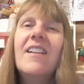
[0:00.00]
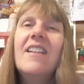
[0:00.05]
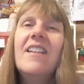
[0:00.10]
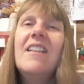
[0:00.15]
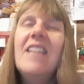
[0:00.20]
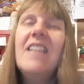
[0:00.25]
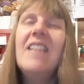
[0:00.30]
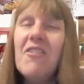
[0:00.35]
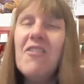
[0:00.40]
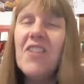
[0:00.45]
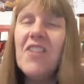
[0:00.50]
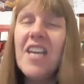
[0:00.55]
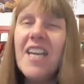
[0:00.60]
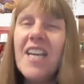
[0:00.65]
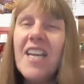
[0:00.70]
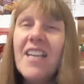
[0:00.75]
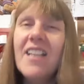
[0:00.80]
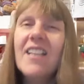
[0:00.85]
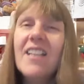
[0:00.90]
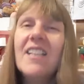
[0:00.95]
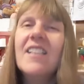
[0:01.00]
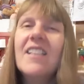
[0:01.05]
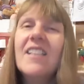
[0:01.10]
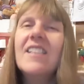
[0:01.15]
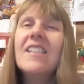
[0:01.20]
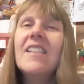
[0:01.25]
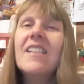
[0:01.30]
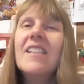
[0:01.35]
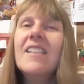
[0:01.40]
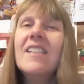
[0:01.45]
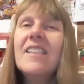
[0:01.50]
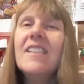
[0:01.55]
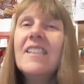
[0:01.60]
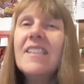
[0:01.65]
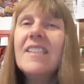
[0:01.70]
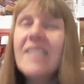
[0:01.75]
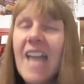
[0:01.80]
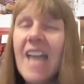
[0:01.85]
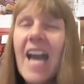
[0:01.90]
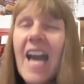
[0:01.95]
living
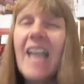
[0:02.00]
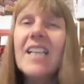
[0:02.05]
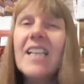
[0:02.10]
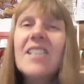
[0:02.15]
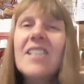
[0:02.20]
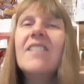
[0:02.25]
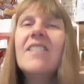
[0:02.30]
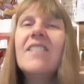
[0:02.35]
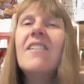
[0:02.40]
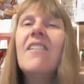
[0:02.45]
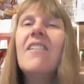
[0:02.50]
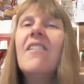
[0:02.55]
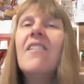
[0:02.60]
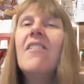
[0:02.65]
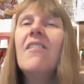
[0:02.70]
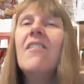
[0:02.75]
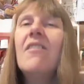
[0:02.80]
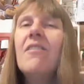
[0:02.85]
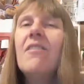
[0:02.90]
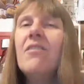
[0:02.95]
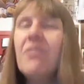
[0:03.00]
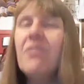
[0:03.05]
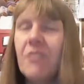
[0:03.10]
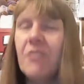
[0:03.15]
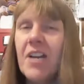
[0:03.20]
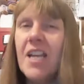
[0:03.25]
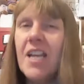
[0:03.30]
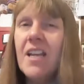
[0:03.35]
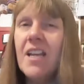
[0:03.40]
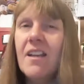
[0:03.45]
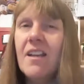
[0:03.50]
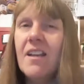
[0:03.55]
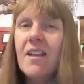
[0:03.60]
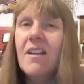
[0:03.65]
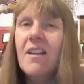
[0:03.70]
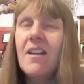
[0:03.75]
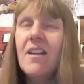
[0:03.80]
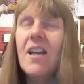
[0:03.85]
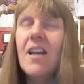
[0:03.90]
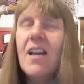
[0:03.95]
sex free.
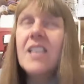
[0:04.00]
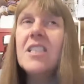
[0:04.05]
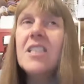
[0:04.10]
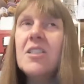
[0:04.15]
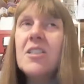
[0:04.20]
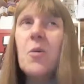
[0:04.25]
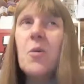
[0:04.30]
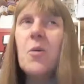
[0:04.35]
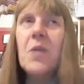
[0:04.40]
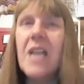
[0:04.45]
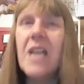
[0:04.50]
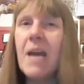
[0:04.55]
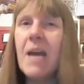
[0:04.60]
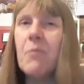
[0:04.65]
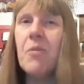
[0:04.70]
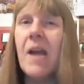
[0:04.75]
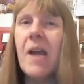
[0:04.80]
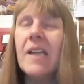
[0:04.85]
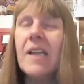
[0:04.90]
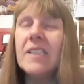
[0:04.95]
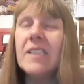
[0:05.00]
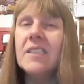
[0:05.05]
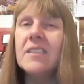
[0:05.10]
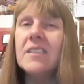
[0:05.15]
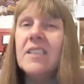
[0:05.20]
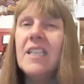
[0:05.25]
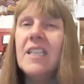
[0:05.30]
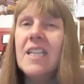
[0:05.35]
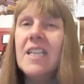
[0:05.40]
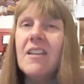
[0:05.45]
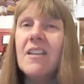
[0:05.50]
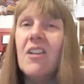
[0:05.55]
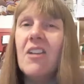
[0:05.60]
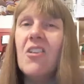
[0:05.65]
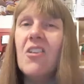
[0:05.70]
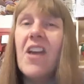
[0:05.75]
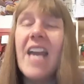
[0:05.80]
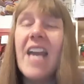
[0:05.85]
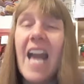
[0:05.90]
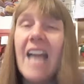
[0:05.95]
I do not want to get pregnant either,
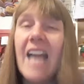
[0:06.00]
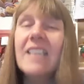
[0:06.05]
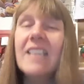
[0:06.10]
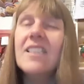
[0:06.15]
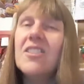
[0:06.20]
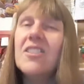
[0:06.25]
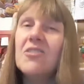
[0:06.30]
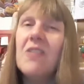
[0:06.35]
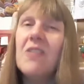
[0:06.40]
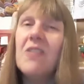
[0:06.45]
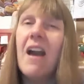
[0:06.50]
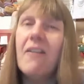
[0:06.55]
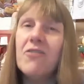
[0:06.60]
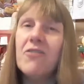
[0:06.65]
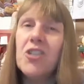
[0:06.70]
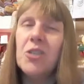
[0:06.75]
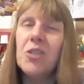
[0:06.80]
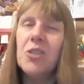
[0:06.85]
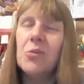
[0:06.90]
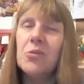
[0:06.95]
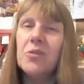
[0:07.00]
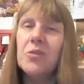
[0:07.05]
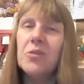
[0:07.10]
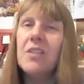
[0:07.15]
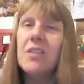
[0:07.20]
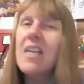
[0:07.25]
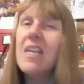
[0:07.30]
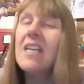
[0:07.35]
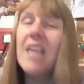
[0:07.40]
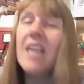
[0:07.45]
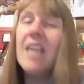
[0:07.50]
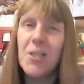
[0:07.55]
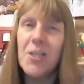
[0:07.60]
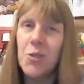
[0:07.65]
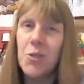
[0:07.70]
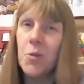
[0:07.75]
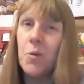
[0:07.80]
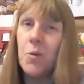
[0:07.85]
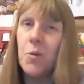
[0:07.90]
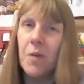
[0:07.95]
and I can still have children, in
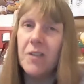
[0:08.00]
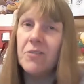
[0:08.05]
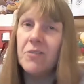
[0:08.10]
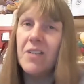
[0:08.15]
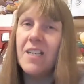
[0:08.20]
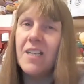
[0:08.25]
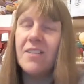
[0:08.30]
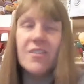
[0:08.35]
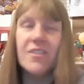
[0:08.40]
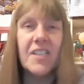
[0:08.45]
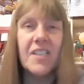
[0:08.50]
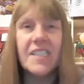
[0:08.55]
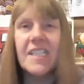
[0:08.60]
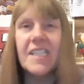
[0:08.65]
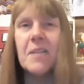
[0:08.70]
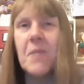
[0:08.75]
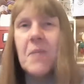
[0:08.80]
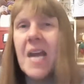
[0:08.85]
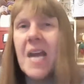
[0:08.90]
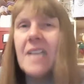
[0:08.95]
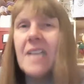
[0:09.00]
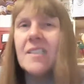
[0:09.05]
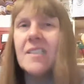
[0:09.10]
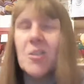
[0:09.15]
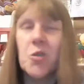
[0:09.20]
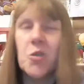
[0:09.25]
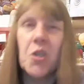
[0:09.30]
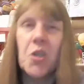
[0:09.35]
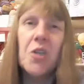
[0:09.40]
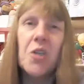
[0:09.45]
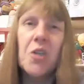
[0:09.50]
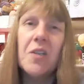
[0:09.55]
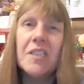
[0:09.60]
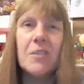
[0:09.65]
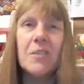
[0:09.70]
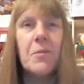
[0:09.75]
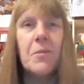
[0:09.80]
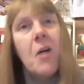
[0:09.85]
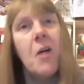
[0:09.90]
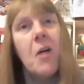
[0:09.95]
case you were wondering, because I said I'm an asexual cougar,
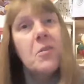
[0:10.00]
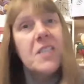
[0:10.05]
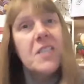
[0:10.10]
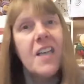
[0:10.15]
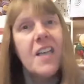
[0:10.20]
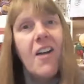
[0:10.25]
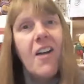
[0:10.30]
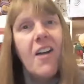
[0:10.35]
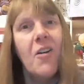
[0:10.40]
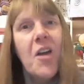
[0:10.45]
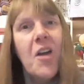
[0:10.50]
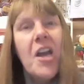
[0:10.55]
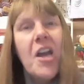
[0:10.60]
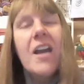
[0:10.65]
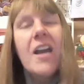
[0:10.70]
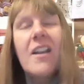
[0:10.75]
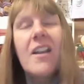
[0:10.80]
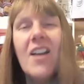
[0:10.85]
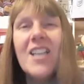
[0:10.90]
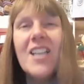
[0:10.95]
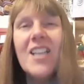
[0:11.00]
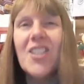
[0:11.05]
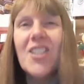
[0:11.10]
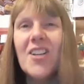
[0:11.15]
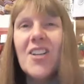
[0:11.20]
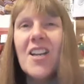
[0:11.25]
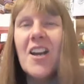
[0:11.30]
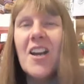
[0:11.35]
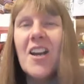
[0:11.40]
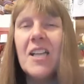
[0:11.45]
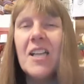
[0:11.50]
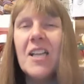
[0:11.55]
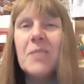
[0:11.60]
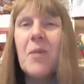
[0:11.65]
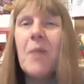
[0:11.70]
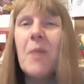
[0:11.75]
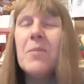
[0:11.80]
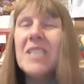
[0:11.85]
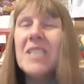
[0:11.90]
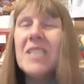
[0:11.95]
so I'm an older girl who likes younger guys,
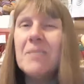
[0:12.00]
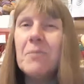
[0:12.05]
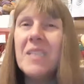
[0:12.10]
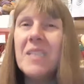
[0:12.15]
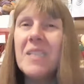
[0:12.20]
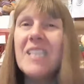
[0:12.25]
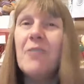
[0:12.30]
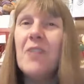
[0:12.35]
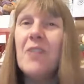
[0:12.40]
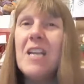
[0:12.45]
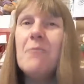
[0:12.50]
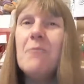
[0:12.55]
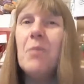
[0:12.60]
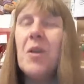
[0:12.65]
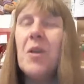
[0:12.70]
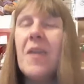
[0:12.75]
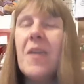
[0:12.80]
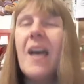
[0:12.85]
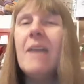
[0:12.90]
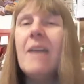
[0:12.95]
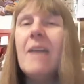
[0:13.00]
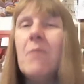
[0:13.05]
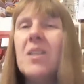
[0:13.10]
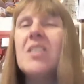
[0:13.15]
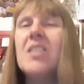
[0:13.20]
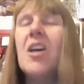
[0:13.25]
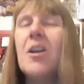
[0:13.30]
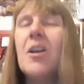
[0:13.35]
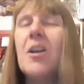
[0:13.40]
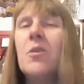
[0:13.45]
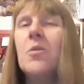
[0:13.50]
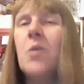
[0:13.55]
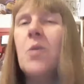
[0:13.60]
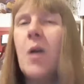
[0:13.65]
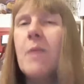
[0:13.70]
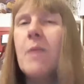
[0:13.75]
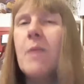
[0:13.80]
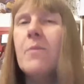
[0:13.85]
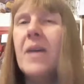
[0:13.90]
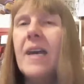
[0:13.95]
but I specifically put that in my title
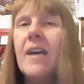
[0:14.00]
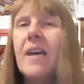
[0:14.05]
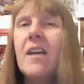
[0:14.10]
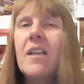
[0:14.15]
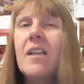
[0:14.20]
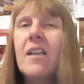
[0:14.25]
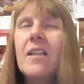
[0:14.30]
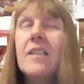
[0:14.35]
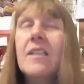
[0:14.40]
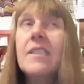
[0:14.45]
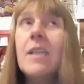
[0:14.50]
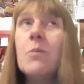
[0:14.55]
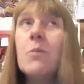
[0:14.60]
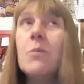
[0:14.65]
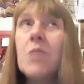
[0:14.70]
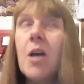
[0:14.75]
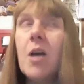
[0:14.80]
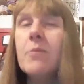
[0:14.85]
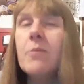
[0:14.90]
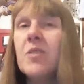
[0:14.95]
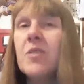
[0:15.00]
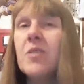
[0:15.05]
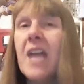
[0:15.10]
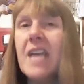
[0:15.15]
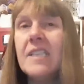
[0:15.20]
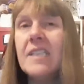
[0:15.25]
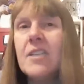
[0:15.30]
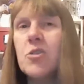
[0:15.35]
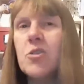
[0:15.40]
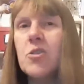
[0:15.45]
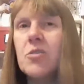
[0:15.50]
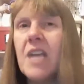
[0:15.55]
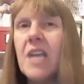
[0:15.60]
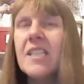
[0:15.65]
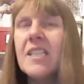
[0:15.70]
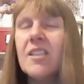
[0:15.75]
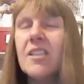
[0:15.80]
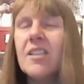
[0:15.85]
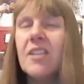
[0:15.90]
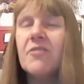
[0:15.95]
quite a bit, sometimes on asexual
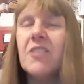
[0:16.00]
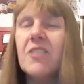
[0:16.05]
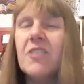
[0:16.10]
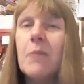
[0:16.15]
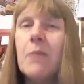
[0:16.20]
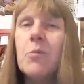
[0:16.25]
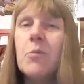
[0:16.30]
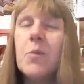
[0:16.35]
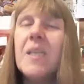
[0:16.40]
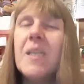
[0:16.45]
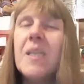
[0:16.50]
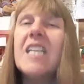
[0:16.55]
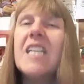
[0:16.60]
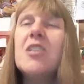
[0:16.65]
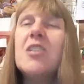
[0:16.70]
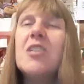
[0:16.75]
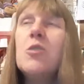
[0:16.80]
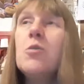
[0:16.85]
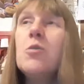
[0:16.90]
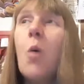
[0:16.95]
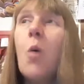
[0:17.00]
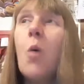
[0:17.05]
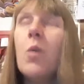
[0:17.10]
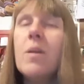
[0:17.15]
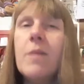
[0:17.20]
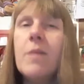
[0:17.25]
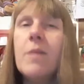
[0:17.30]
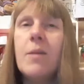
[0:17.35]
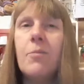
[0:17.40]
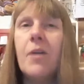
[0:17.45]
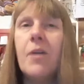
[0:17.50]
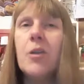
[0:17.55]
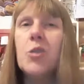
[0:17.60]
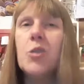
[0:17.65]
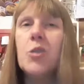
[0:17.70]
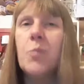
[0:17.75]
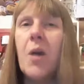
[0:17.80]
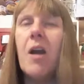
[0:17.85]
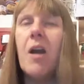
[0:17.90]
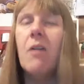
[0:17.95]
dating sites, for example, because I do not want to be
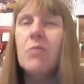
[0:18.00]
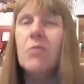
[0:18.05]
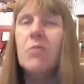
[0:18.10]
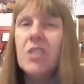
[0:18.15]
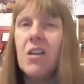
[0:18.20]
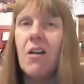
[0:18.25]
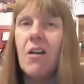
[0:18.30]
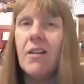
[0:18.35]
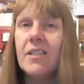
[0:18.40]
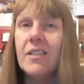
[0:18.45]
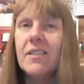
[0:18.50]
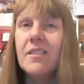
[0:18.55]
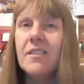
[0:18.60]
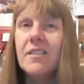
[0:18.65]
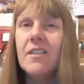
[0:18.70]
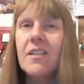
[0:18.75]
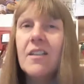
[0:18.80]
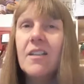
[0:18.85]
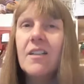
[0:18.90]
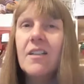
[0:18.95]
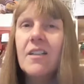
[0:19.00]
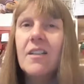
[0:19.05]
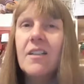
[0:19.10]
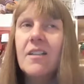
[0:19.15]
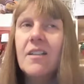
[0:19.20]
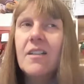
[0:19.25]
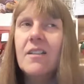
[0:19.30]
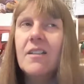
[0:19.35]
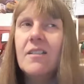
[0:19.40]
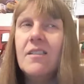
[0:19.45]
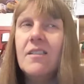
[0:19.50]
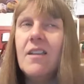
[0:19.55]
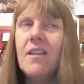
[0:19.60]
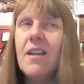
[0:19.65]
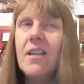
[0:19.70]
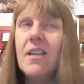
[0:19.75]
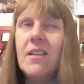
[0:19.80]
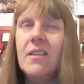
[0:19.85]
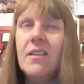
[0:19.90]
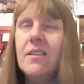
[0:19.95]
approached by older guys.
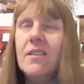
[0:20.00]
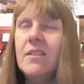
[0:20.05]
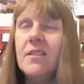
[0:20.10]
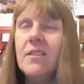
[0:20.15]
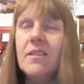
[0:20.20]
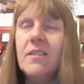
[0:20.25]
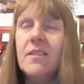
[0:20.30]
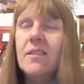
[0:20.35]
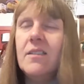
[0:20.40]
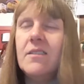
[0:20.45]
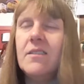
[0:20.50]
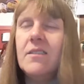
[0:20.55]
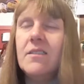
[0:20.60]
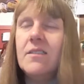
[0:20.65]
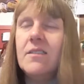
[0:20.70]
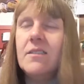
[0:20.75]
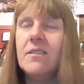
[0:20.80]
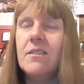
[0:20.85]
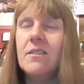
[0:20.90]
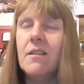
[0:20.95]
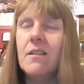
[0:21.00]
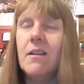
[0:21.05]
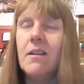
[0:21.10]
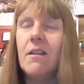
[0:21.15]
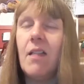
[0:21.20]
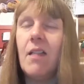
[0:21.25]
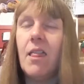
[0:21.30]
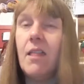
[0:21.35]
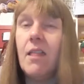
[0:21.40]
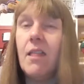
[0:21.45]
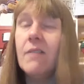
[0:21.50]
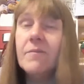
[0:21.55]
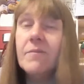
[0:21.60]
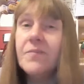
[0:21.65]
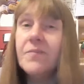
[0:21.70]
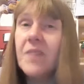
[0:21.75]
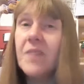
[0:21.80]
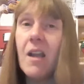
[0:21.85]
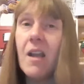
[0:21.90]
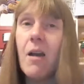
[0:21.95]
Like, just like,
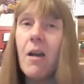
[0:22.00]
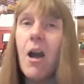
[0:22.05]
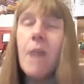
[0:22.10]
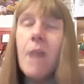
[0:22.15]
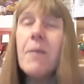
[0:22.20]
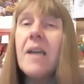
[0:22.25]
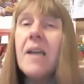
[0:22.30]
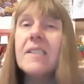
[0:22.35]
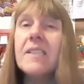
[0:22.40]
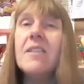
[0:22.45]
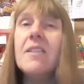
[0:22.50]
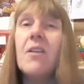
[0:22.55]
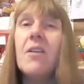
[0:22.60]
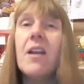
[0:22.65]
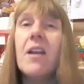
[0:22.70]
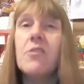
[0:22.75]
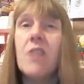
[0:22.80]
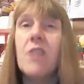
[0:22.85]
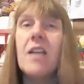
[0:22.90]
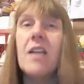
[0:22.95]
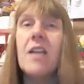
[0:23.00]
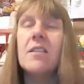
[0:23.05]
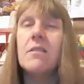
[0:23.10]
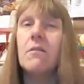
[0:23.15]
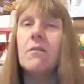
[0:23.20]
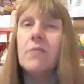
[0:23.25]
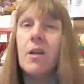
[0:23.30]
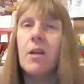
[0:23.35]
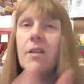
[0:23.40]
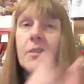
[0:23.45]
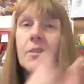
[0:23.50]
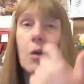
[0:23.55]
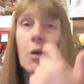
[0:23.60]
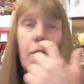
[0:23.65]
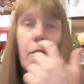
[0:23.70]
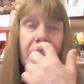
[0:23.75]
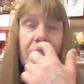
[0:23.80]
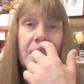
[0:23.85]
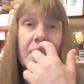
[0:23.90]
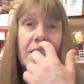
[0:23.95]
I personally don't get attracted to older guys.
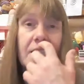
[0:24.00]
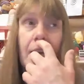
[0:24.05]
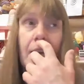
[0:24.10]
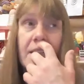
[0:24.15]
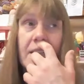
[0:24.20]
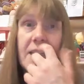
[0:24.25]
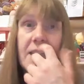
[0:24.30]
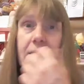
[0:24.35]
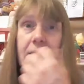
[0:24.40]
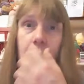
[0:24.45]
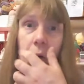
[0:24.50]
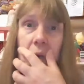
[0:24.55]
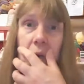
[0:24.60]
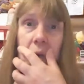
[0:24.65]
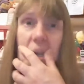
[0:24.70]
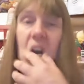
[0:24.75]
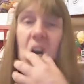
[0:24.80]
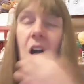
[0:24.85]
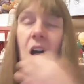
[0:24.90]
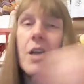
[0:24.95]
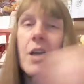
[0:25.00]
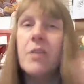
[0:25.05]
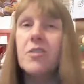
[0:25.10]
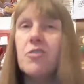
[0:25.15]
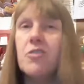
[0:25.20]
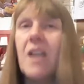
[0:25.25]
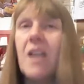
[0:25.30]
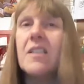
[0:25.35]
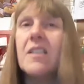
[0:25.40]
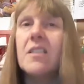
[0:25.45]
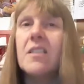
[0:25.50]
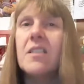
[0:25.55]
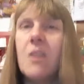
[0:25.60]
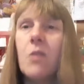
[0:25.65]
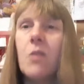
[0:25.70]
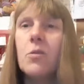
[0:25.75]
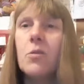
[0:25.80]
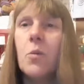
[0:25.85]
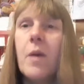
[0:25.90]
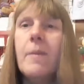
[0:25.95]
Obviously, I need a guy who's attracted to
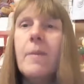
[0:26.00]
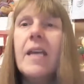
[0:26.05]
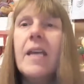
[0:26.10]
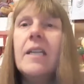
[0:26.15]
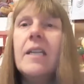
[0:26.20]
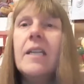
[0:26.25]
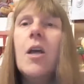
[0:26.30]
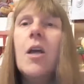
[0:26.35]
older women,